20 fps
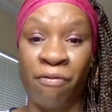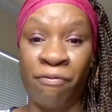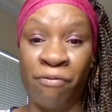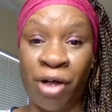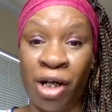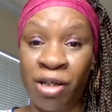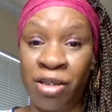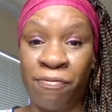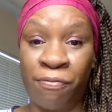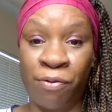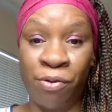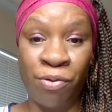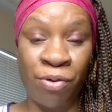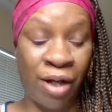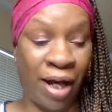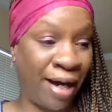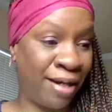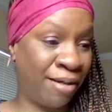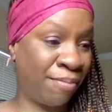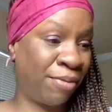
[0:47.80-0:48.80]
first food
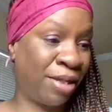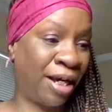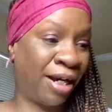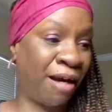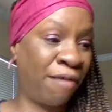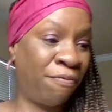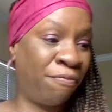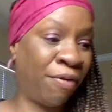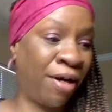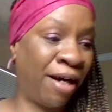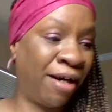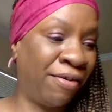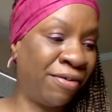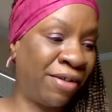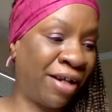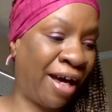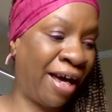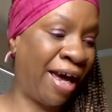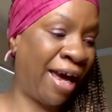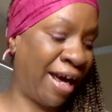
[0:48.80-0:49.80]
item that I
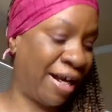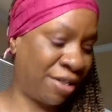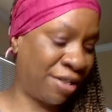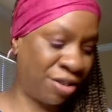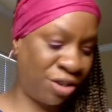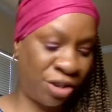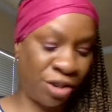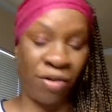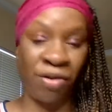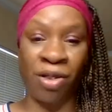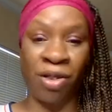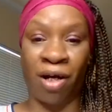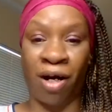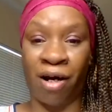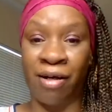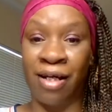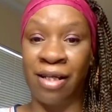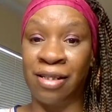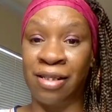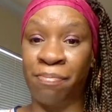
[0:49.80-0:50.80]
found I had to show
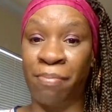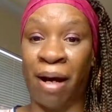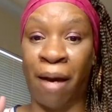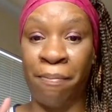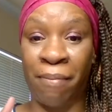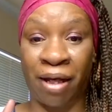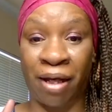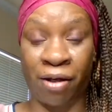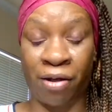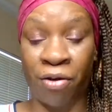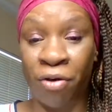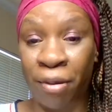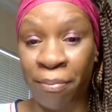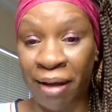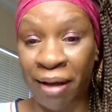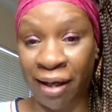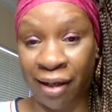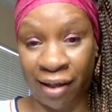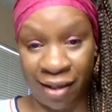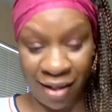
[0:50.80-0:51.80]
y'all is by
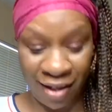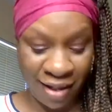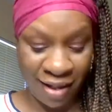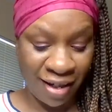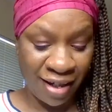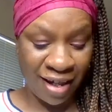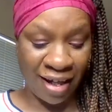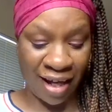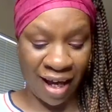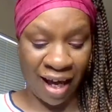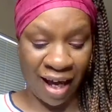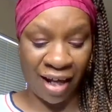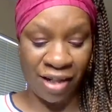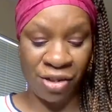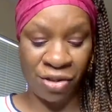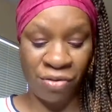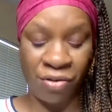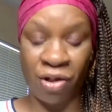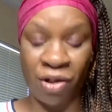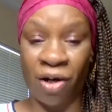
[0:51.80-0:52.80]
McCormick. And
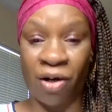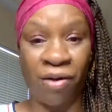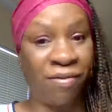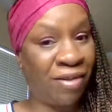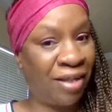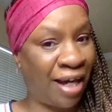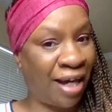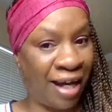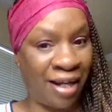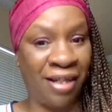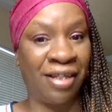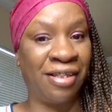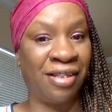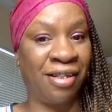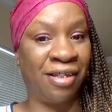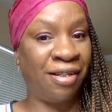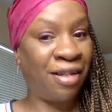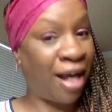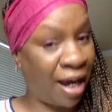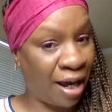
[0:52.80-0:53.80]
as you know, that is
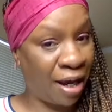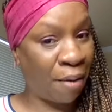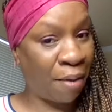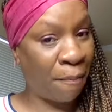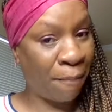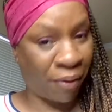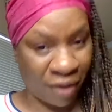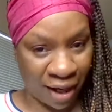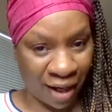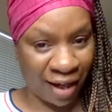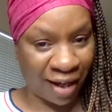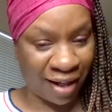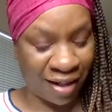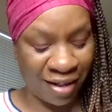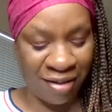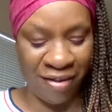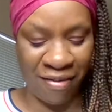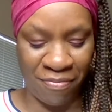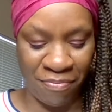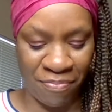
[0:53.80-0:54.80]
name
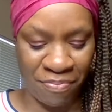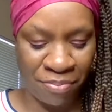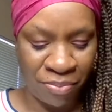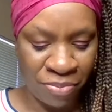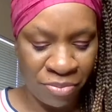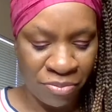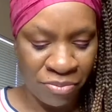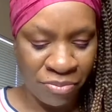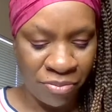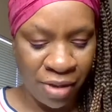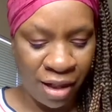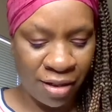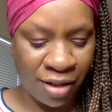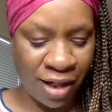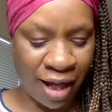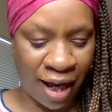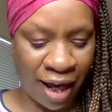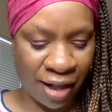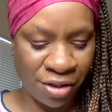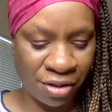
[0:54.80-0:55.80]
brand.
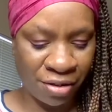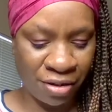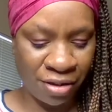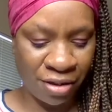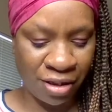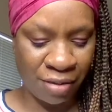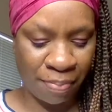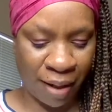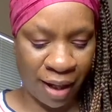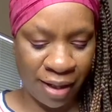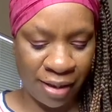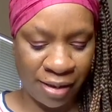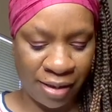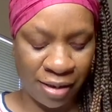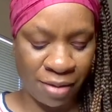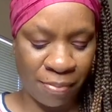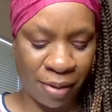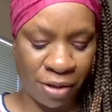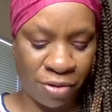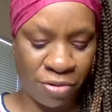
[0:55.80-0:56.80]
Natural
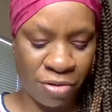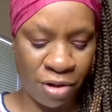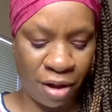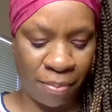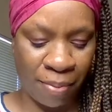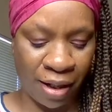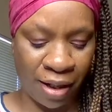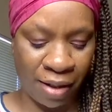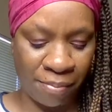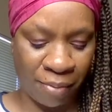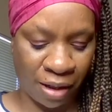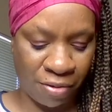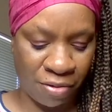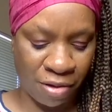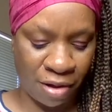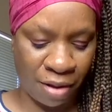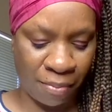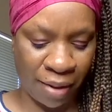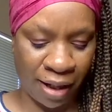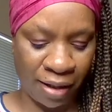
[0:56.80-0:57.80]
spices,
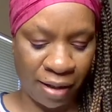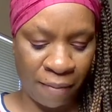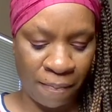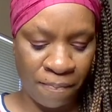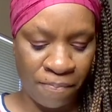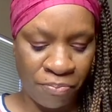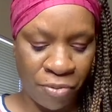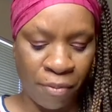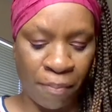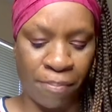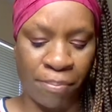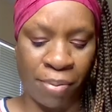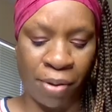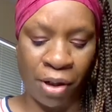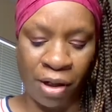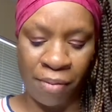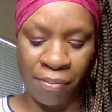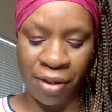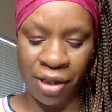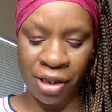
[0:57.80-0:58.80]
McCormick,
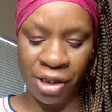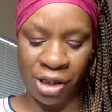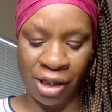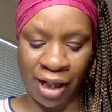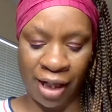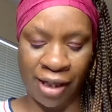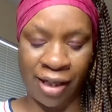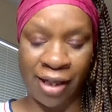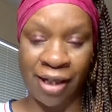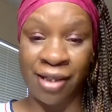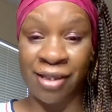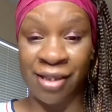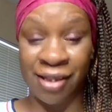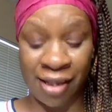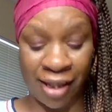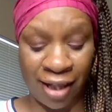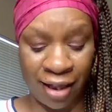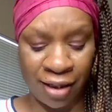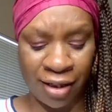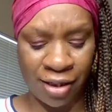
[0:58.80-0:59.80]
bourbon chicken
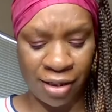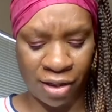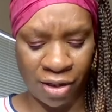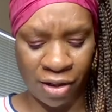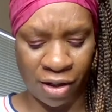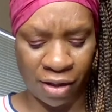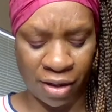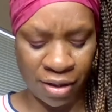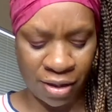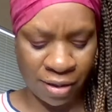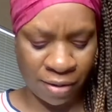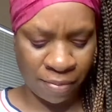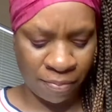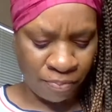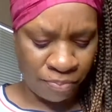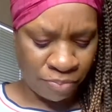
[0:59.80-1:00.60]
skillet sauce.